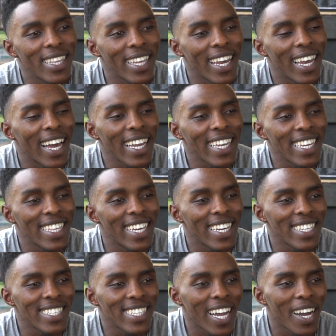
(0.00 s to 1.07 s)
lucky that
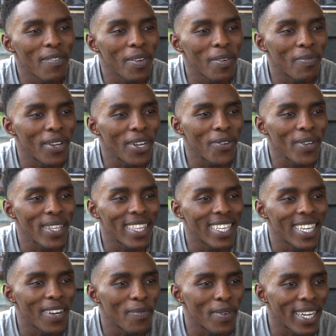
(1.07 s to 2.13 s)
is coming back
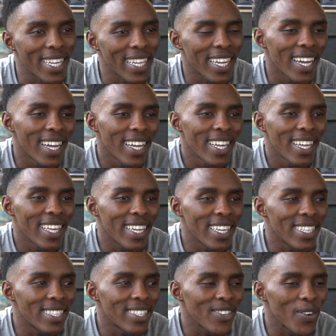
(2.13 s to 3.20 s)
within America,
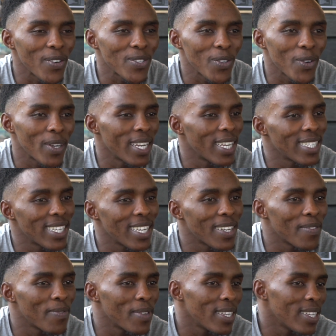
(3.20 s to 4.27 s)
it's also gonna
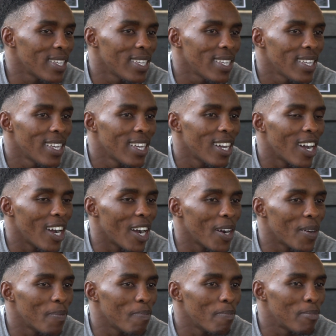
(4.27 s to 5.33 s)
take me
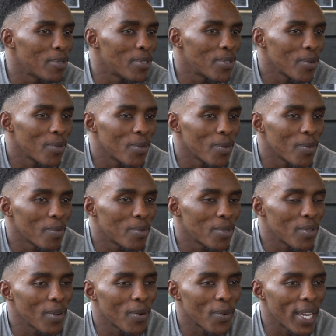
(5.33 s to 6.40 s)
to
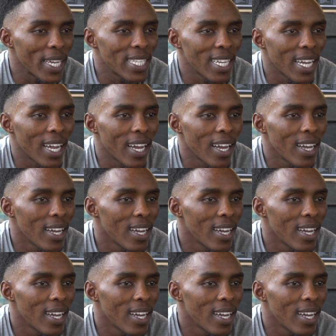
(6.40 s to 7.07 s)
the greater